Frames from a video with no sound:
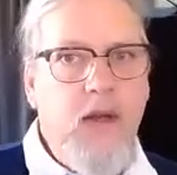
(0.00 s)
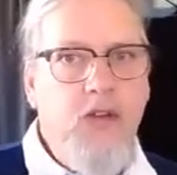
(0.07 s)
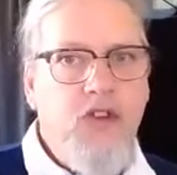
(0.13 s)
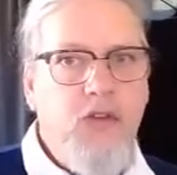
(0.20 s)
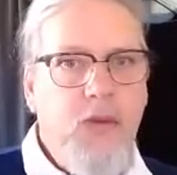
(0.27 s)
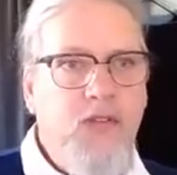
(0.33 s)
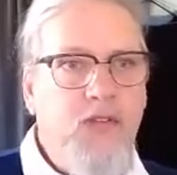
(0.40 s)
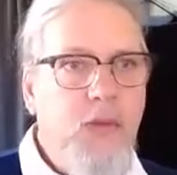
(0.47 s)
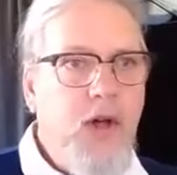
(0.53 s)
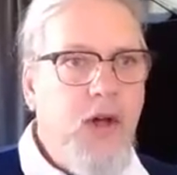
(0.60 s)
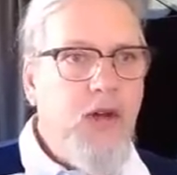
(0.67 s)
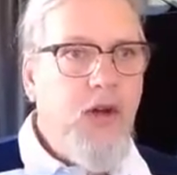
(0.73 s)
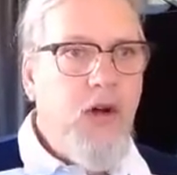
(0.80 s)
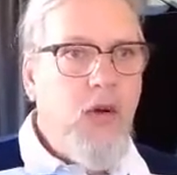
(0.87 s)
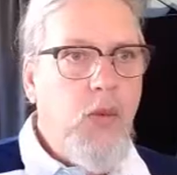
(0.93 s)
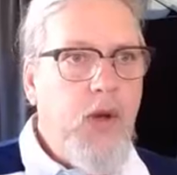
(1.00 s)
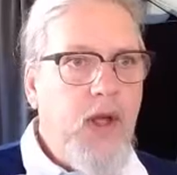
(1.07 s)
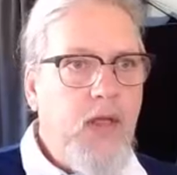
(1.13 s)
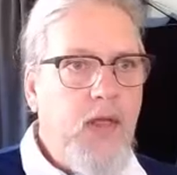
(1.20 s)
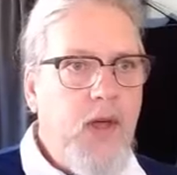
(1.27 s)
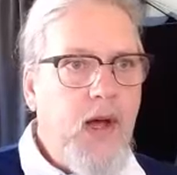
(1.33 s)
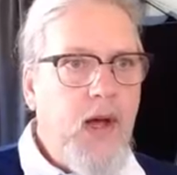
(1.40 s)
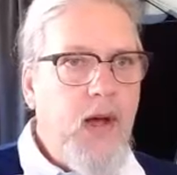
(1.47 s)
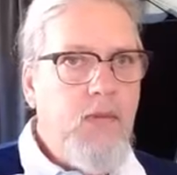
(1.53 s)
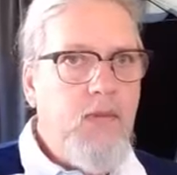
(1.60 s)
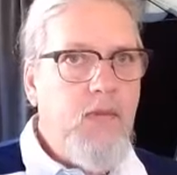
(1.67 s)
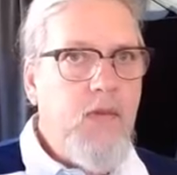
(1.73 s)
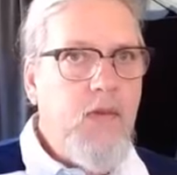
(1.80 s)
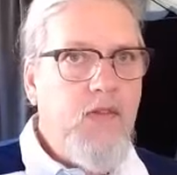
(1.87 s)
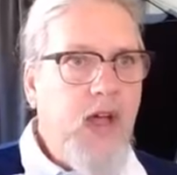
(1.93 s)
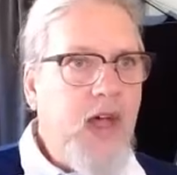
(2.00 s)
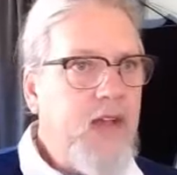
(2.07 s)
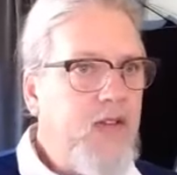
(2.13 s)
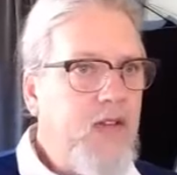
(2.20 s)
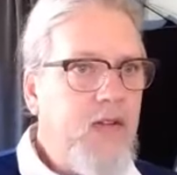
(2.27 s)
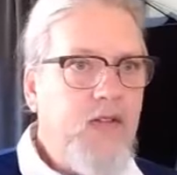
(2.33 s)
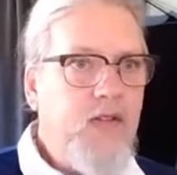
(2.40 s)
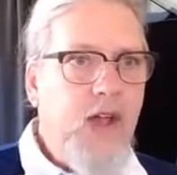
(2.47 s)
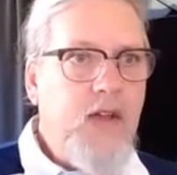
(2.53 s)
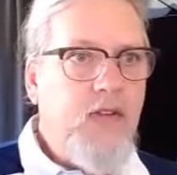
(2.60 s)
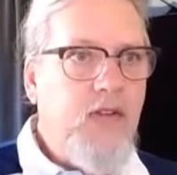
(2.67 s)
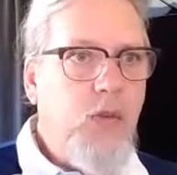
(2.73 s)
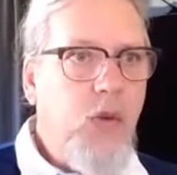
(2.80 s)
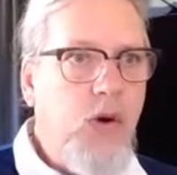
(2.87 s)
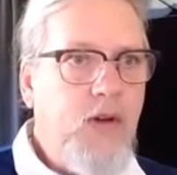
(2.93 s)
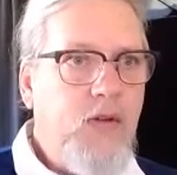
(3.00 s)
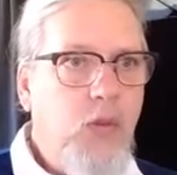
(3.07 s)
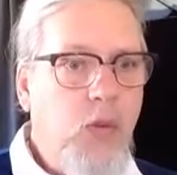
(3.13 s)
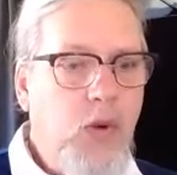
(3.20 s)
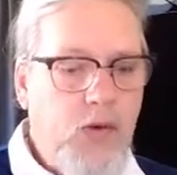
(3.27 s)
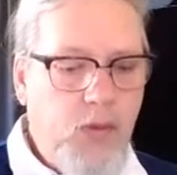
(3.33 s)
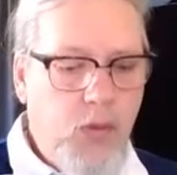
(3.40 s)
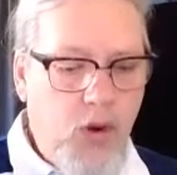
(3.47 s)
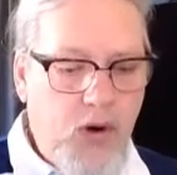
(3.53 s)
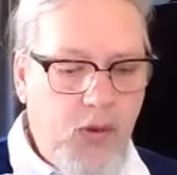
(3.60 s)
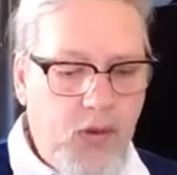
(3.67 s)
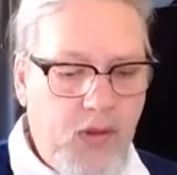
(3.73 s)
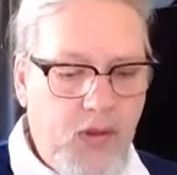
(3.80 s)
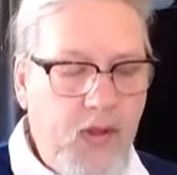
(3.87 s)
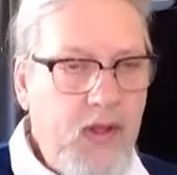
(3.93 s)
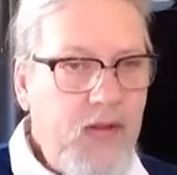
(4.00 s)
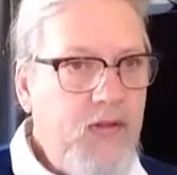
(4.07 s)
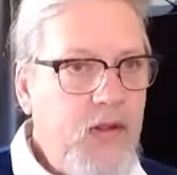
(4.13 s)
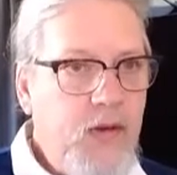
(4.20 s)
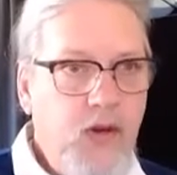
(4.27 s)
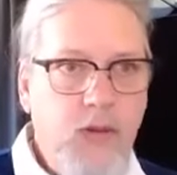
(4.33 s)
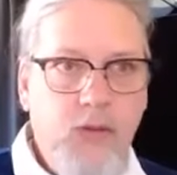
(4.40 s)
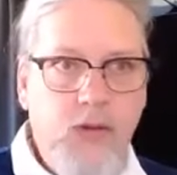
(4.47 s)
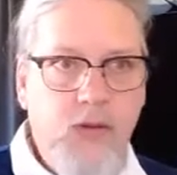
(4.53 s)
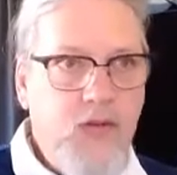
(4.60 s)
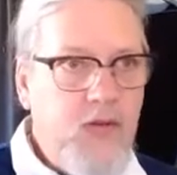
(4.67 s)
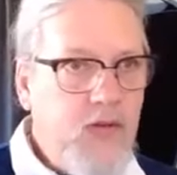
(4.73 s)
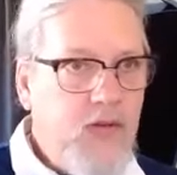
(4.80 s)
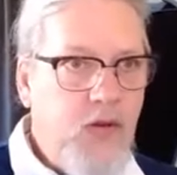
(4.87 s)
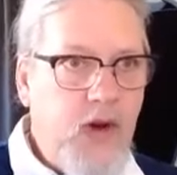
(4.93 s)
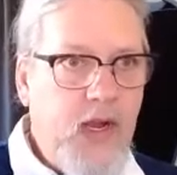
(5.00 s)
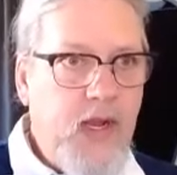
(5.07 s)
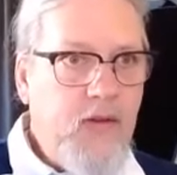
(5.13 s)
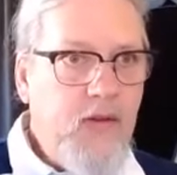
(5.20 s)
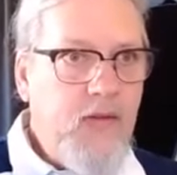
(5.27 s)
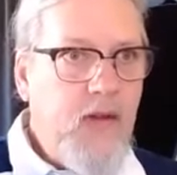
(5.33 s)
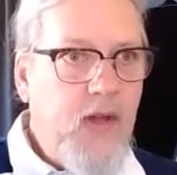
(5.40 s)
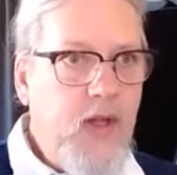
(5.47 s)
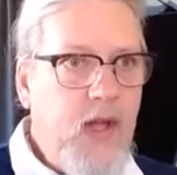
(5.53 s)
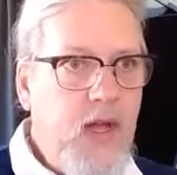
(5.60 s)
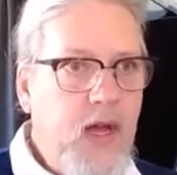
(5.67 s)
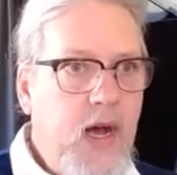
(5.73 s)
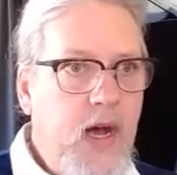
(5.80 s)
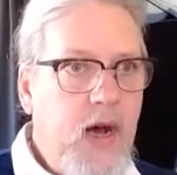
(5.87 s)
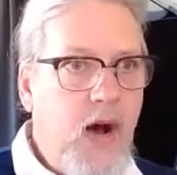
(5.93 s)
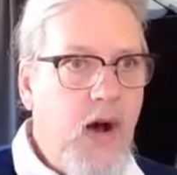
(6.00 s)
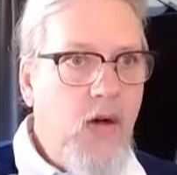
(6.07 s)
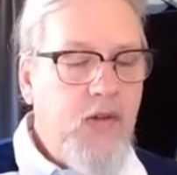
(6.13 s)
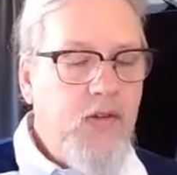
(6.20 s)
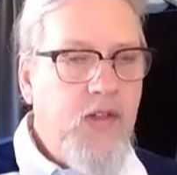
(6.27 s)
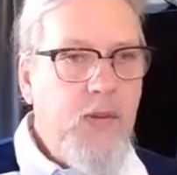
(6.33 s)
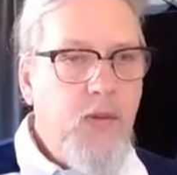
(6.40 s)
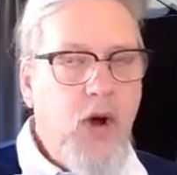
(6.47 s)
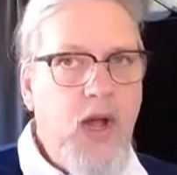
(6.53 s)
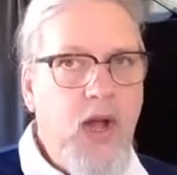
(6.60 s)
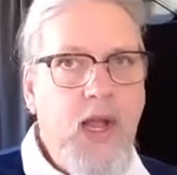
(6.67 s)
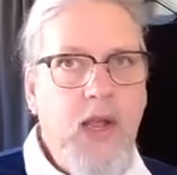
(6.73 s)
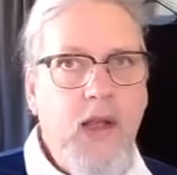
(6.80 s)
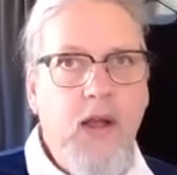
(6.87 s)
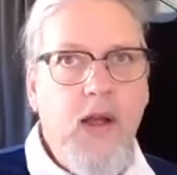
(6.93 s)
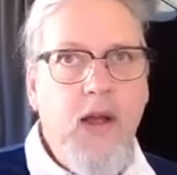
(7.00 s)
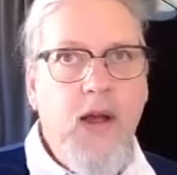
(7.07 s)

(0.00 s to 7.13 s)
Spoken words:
Should be familiar with slices. Slices work with lists and tuples and strings all the same way.